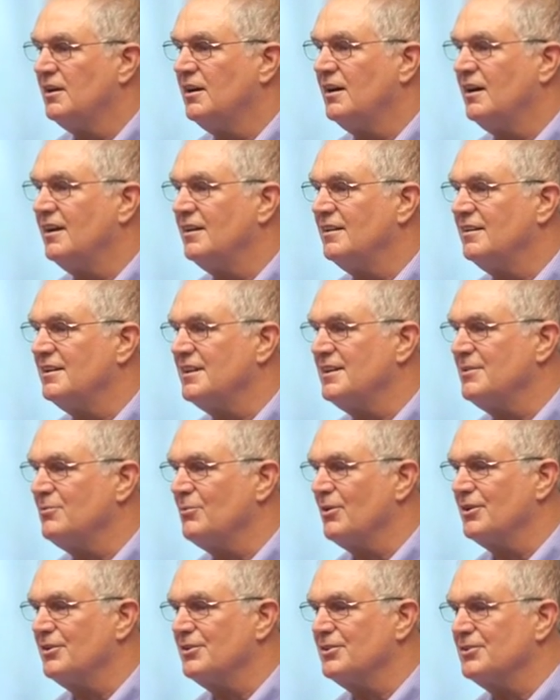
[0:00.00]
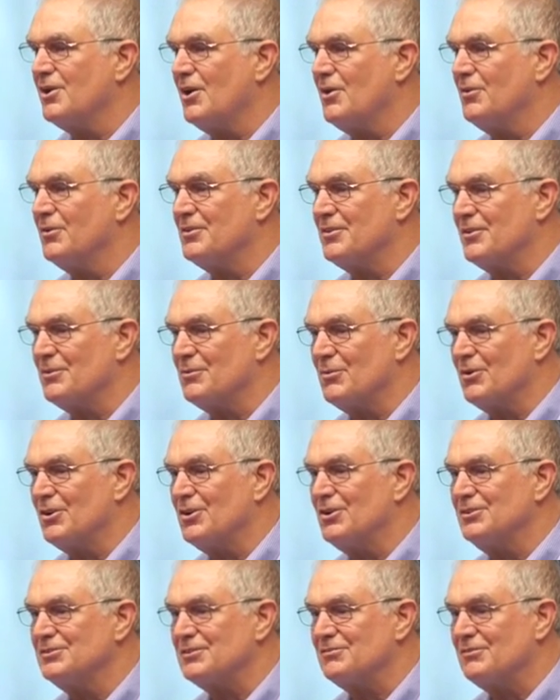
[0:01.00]
Anywhere you go in the
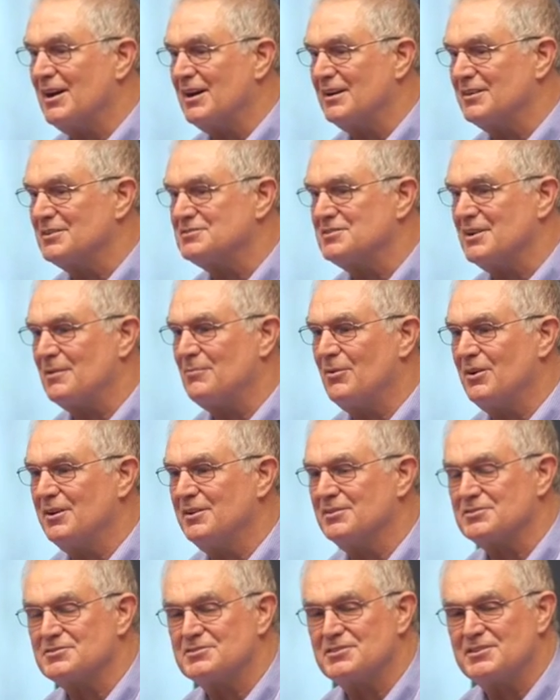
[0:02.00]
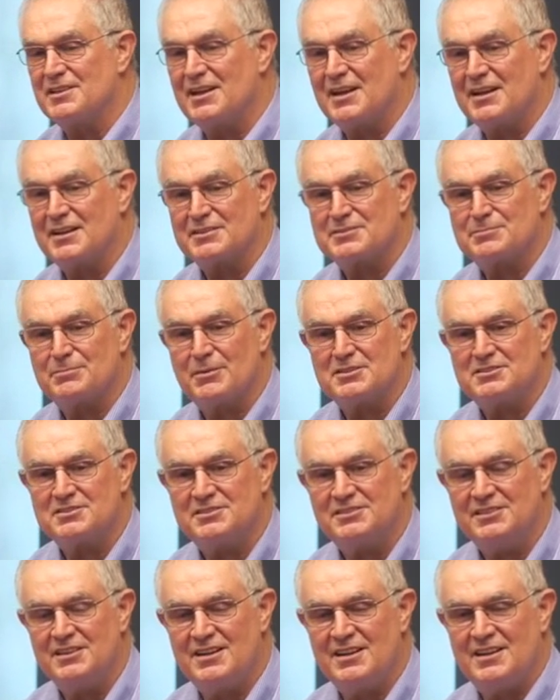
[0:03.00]
world and ride a subway, you'll see that
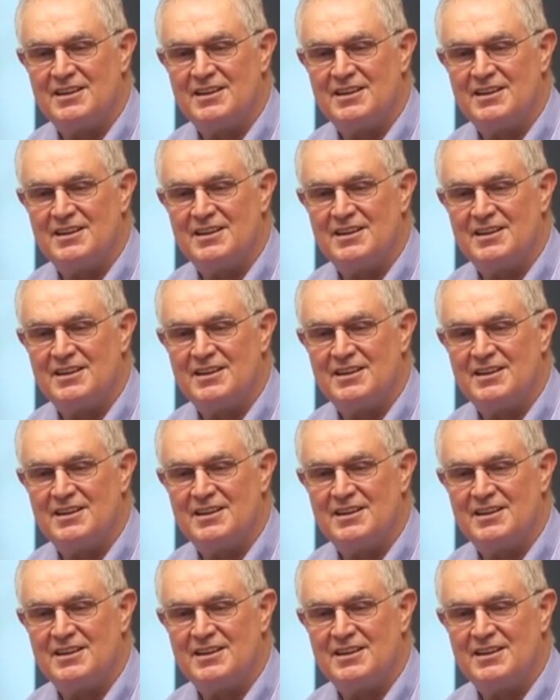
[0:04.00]
expression.